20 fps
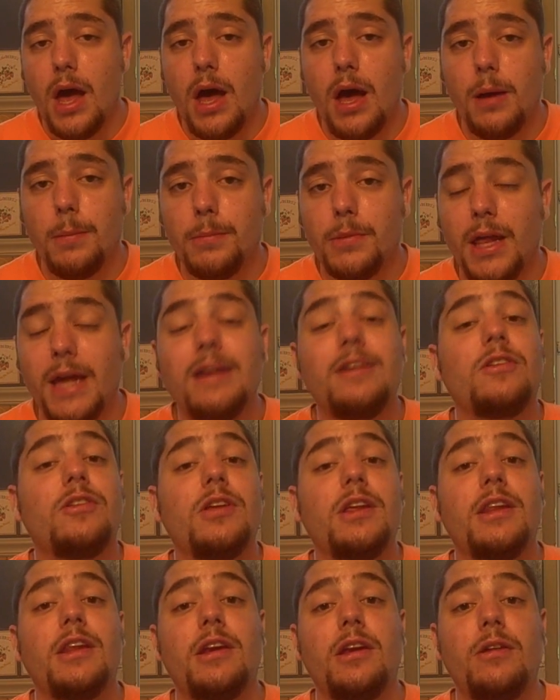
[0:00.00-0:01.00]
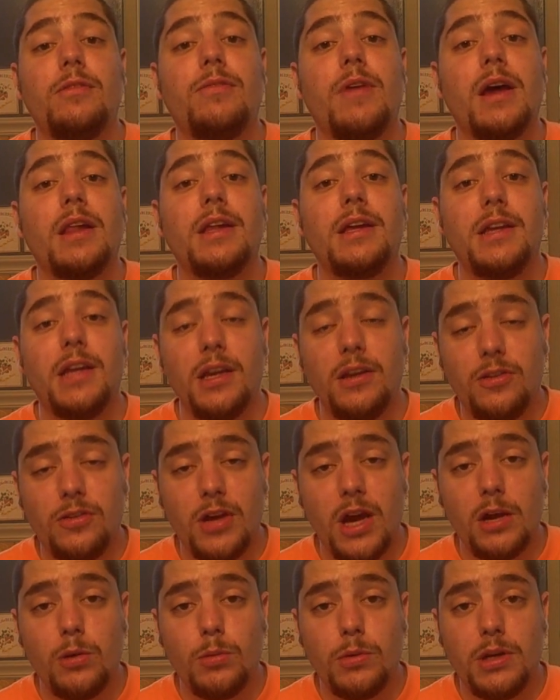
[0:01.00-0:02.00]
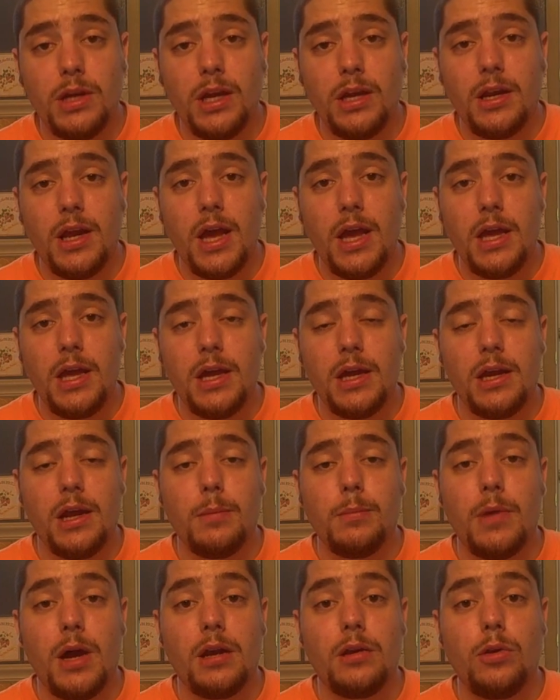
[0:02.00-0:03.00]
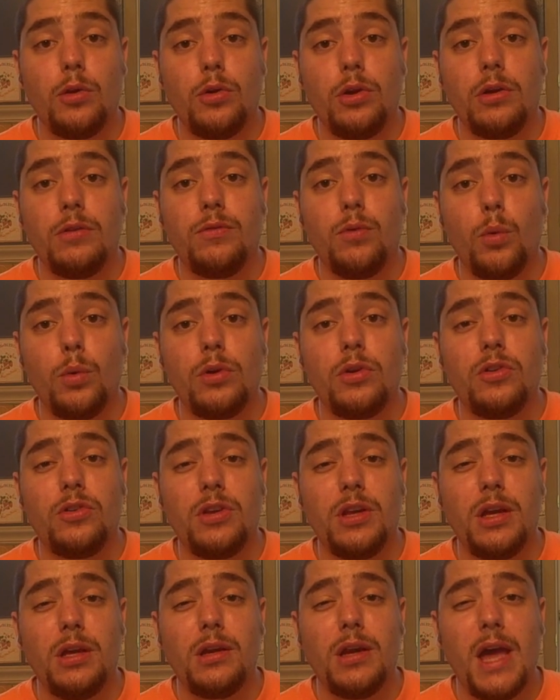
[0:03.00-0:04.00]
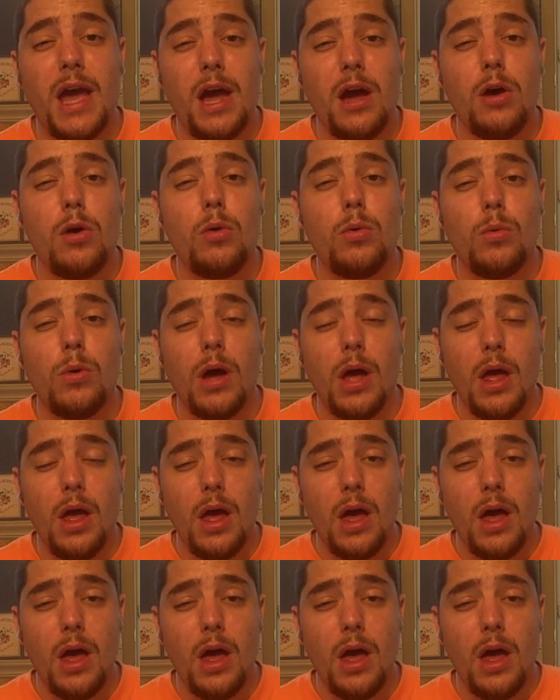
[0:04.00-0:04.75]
I'm glad to see that he finally did sign with TNA, and I'm kind of looking forward to seeing how